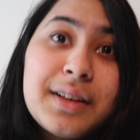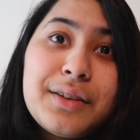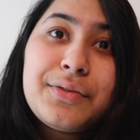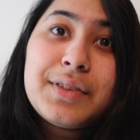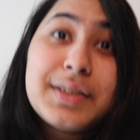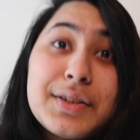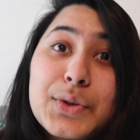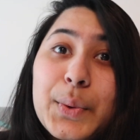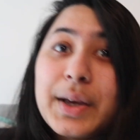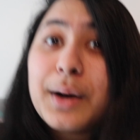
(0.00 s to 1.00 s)
if this is
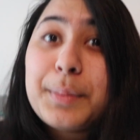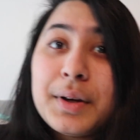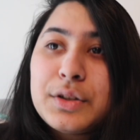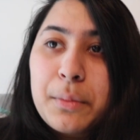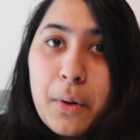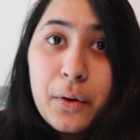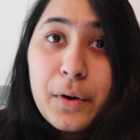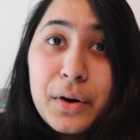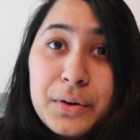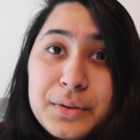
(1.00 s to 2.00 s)
going up
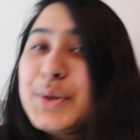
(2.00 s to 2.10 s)
tomorrow.